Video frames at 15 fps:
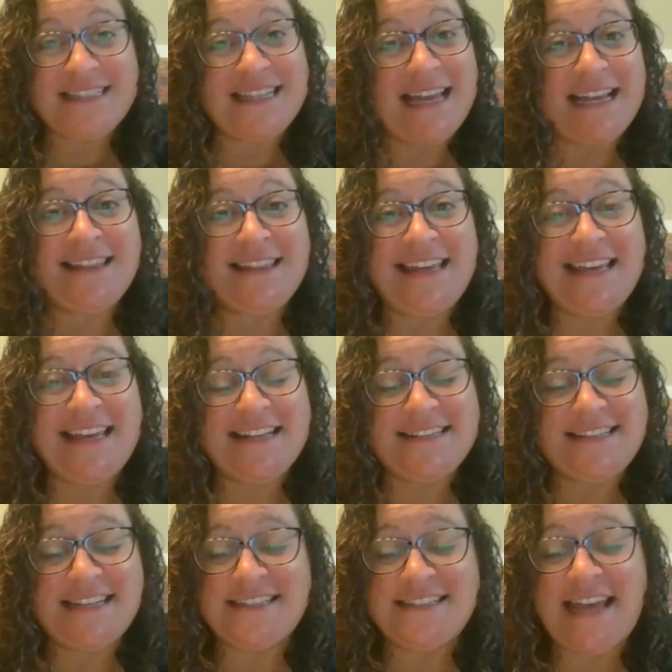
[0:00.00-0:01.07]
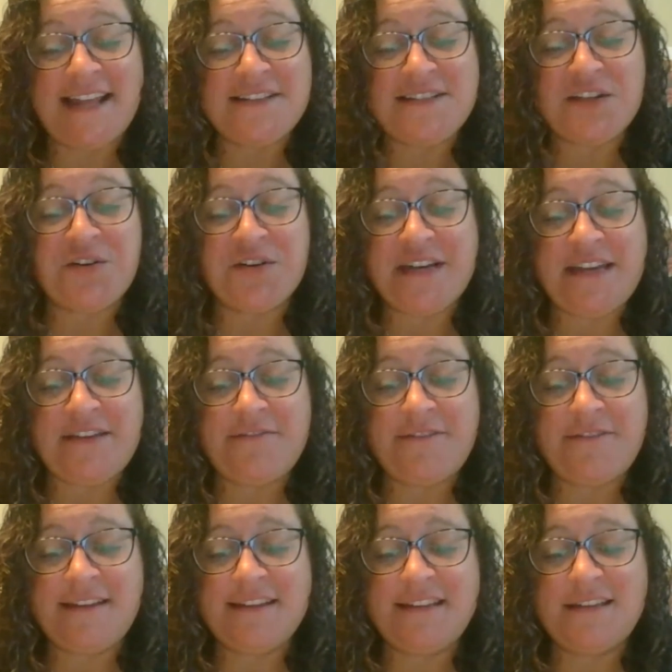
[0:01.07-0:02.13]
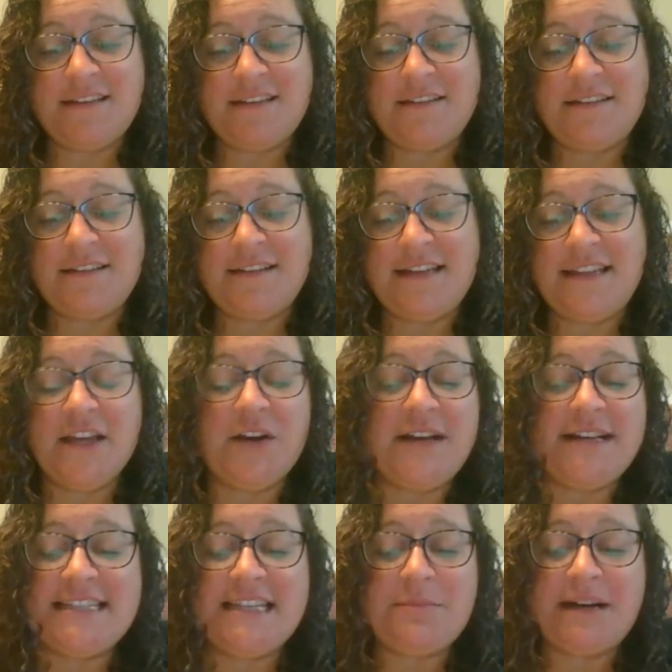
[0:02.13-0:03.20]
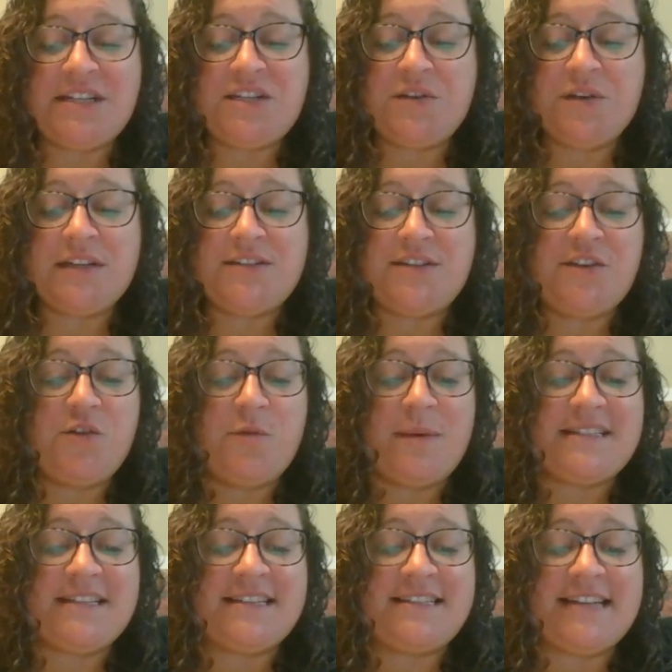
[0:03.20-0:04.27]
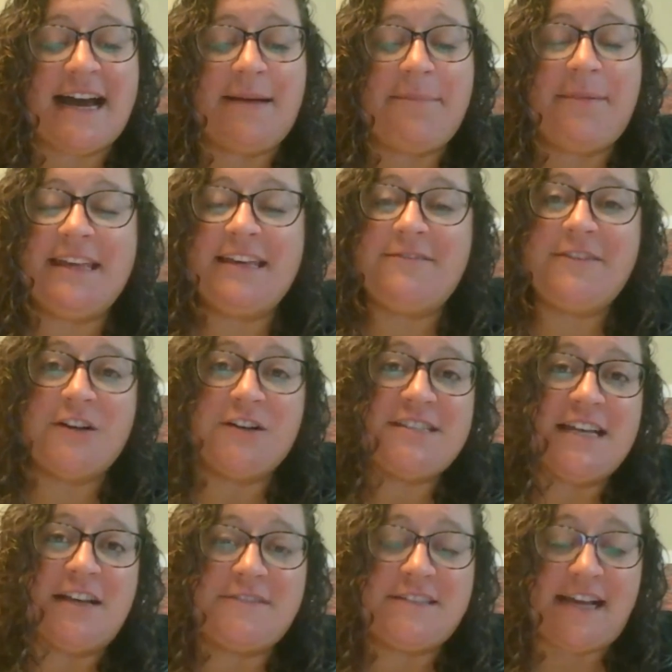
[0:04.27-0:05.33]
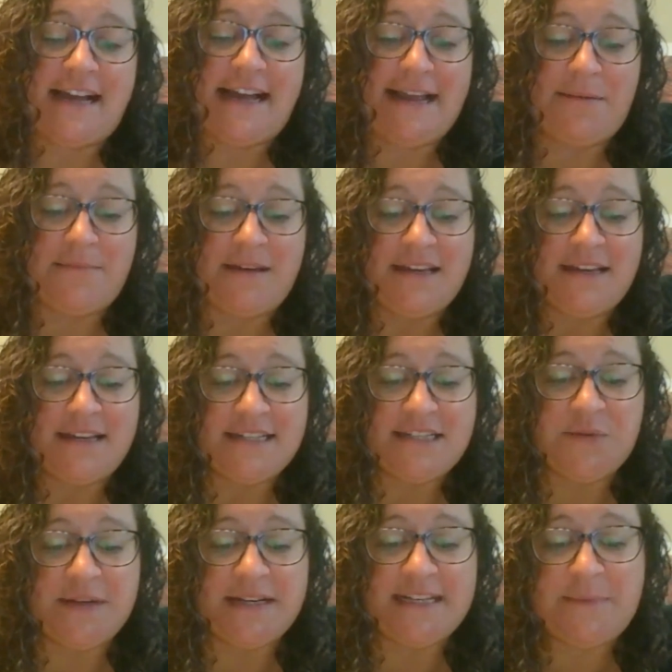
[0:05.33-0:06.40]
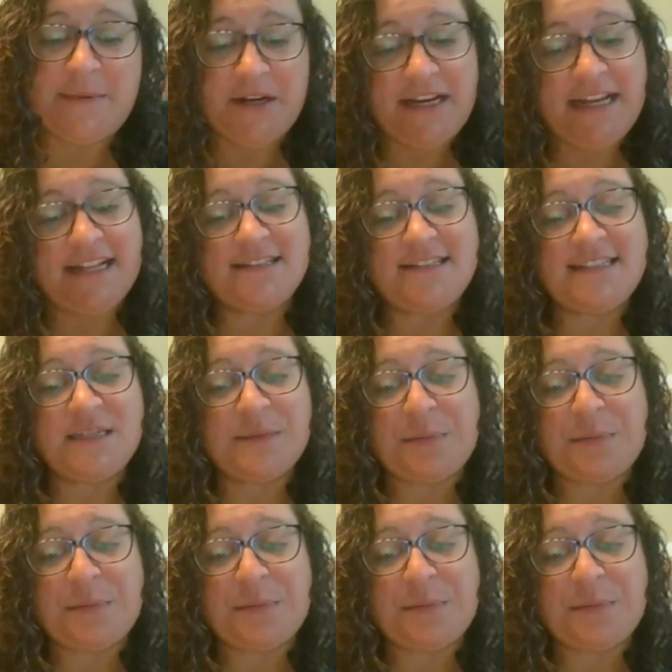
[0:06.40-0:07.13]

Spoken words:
like these, intense grief, there isn't much you can do but to stop and give yourself time to experience, to